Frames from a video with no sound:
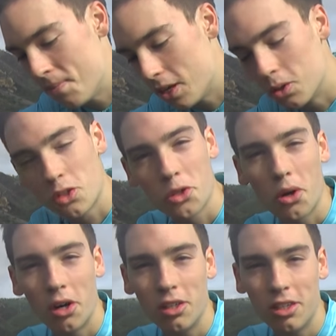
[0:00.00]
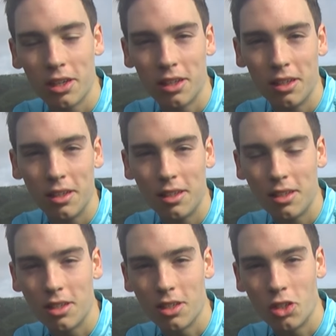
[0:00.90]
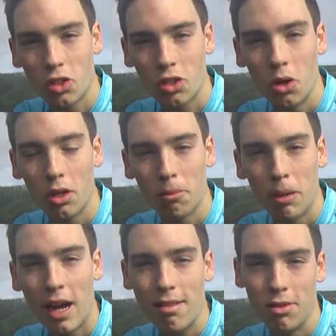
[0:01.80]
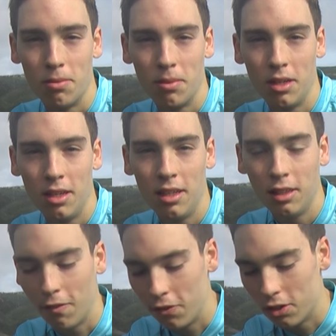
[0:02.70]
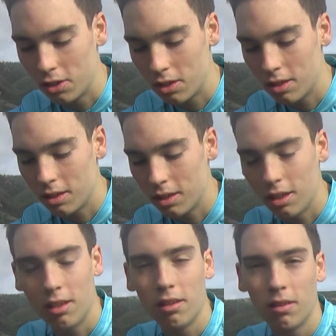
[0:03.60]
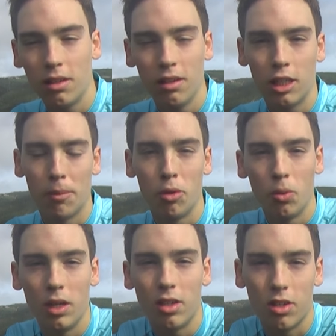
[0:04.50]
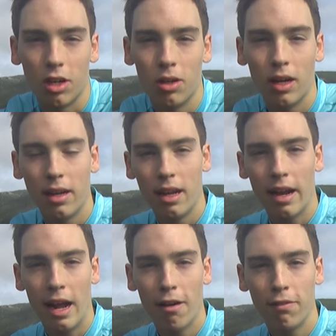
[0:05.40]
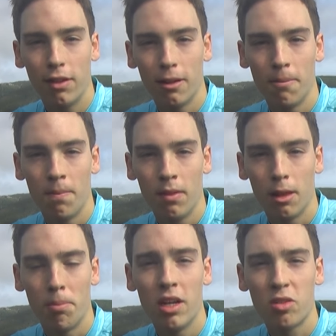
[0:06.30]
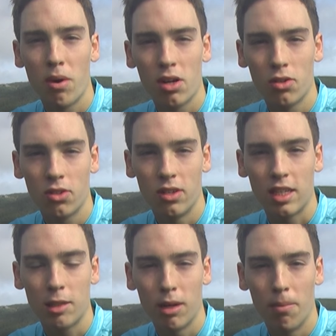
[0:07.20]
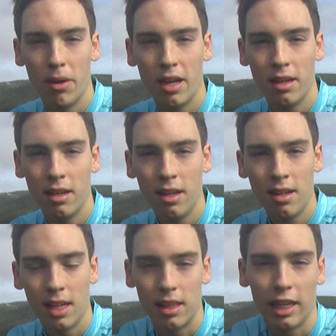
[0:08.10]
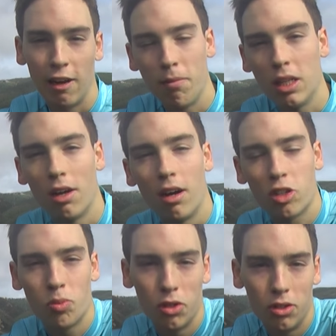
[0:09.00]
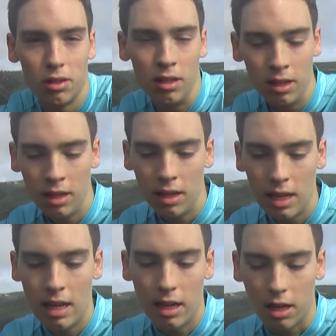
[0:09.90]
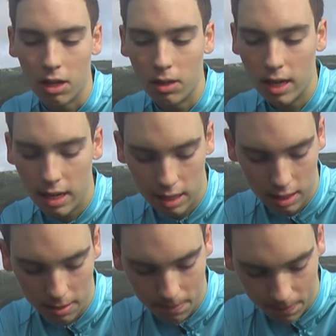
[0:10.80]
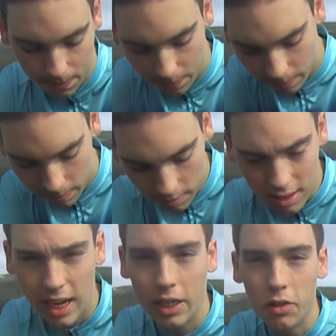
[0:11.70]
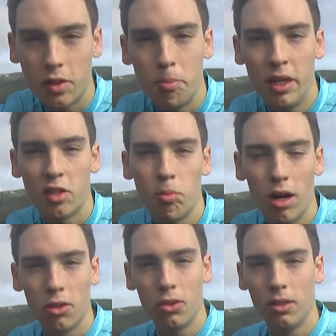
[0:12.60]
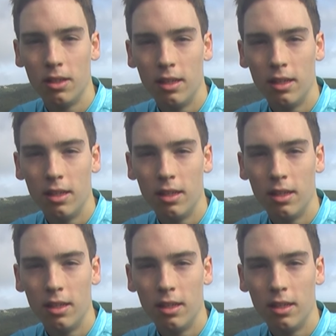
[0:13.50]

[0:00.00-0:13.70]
It was so hard to just go to the bathroom the first couple of weeks. You know, I'd have the piss bottles next to my bed that they gave me in the hospital, and, you know, I'd use the piss bottle